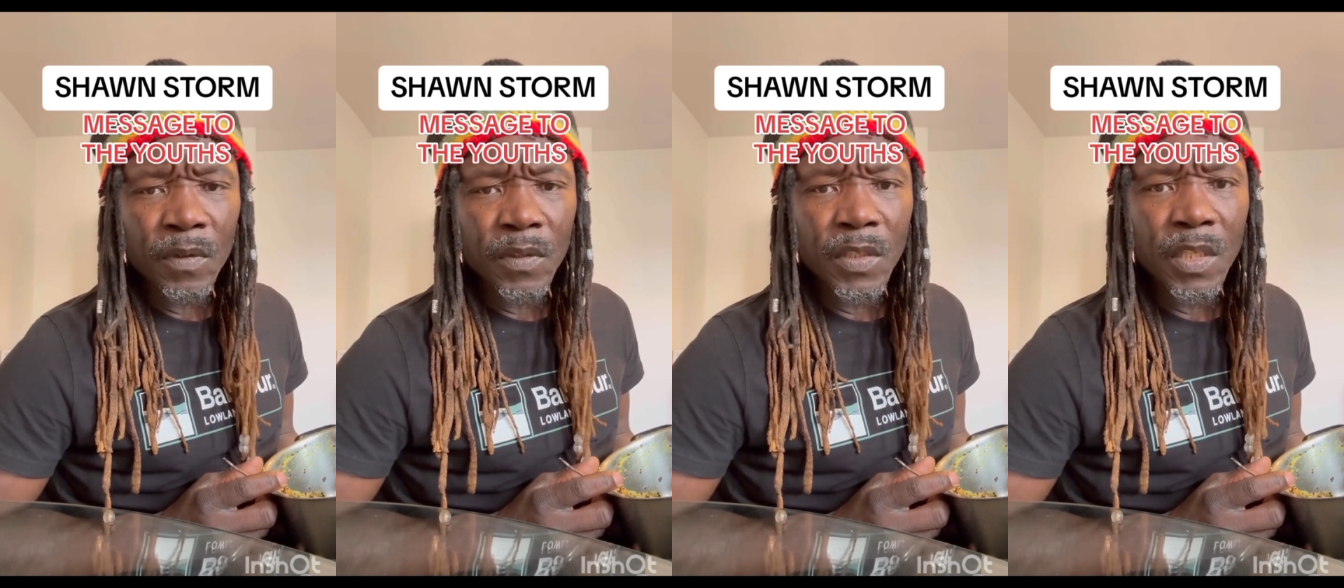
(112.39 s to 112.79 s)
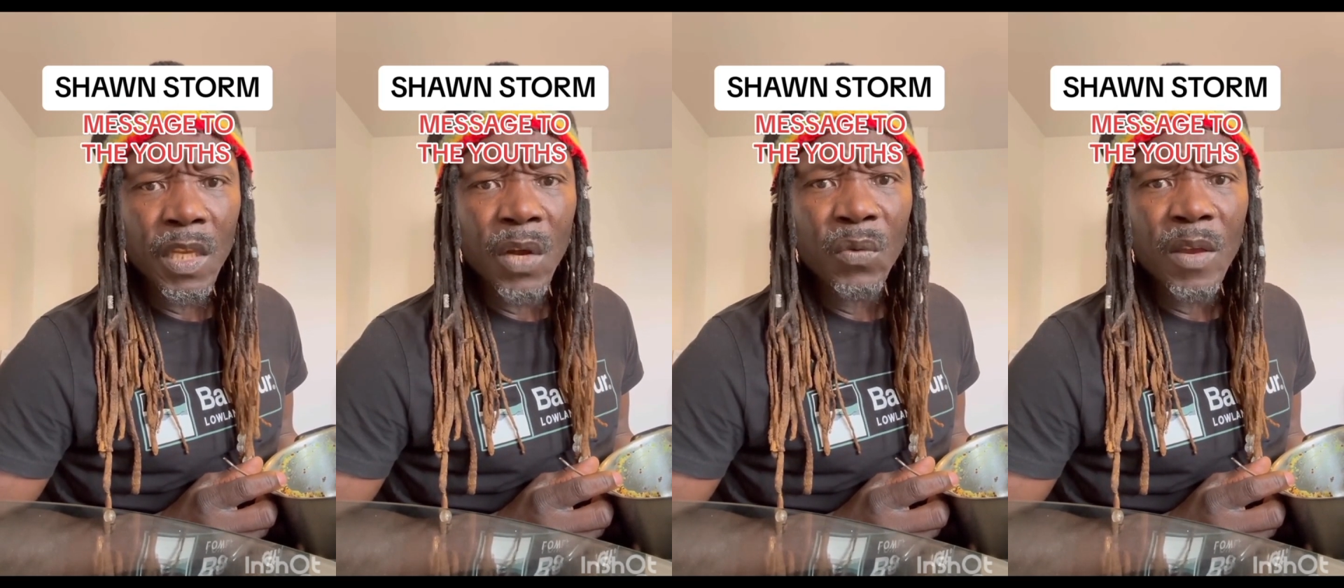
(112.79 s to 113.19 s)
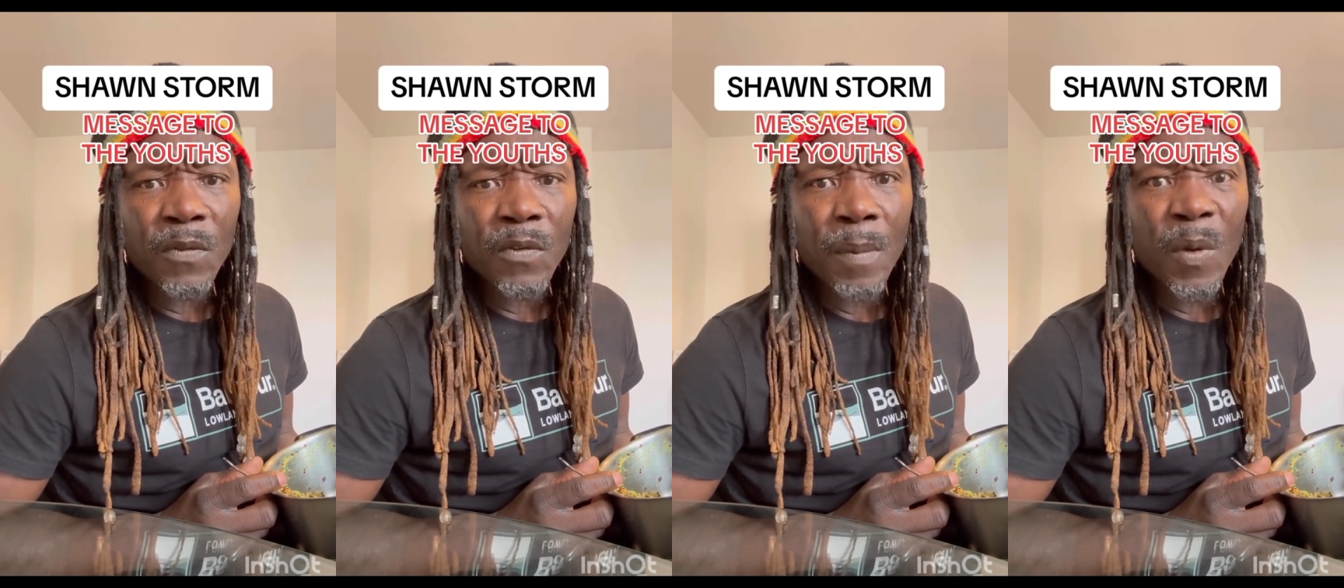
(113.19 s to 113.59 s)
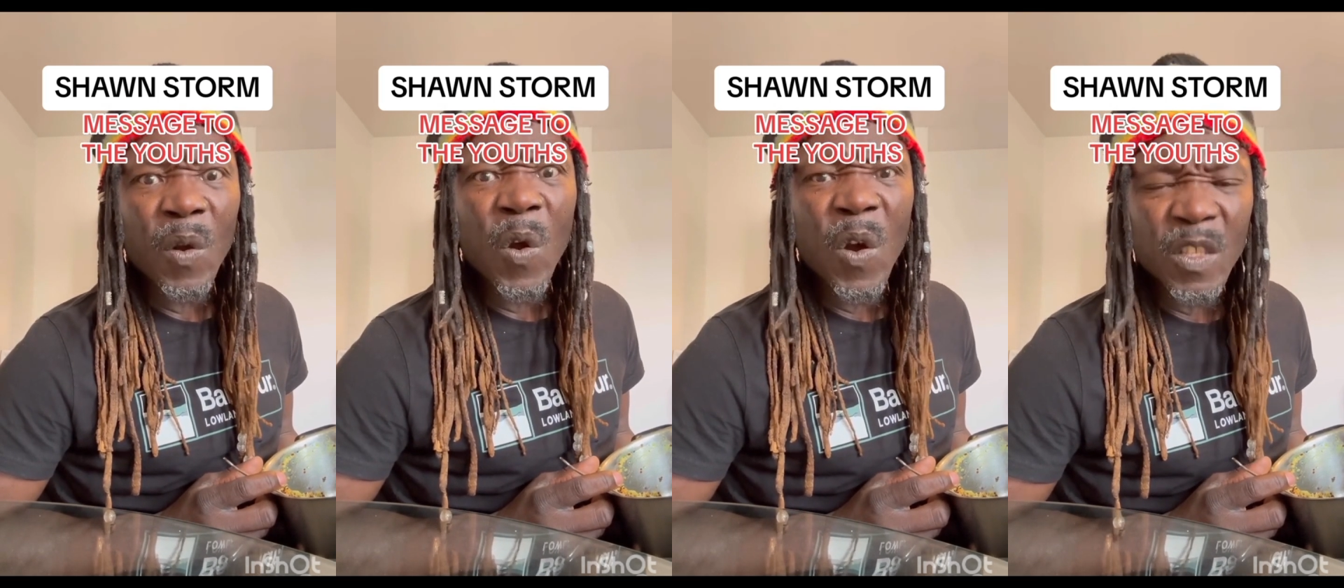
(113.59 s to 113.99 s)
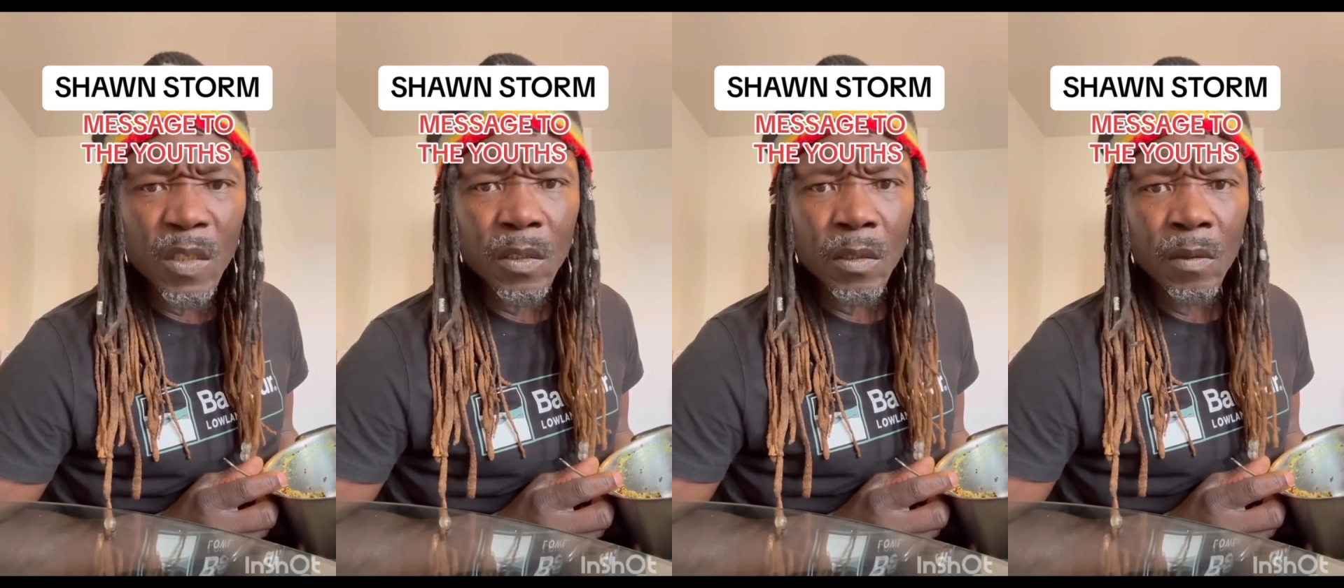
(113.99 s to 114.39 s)
stay away from
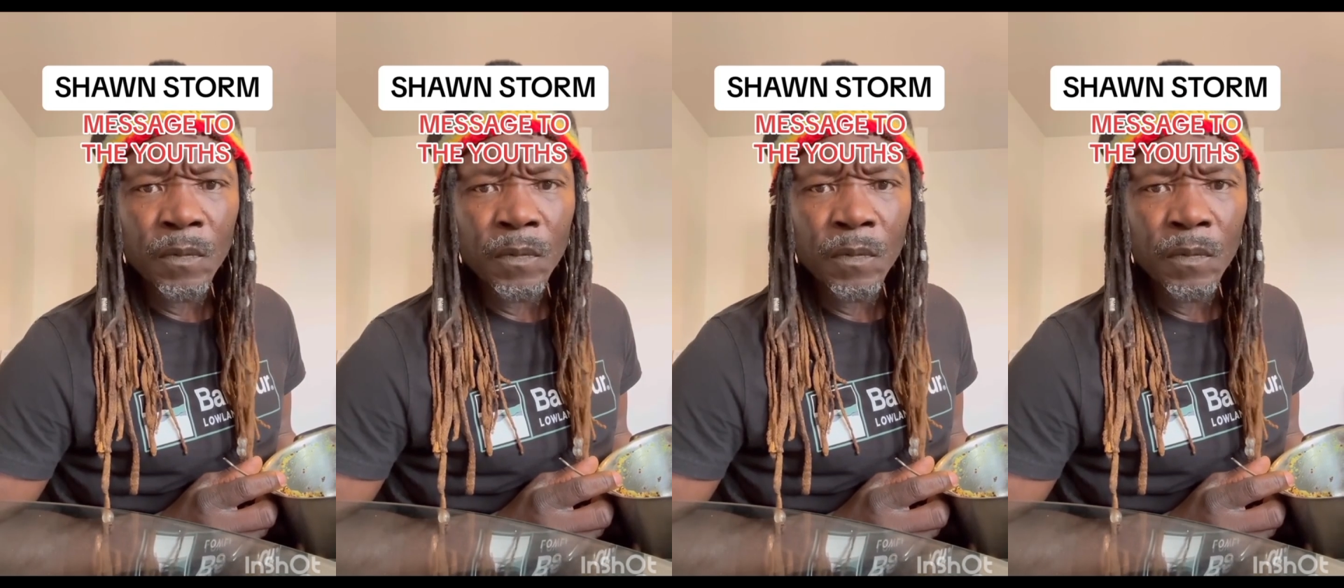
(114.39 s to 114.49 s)
guns,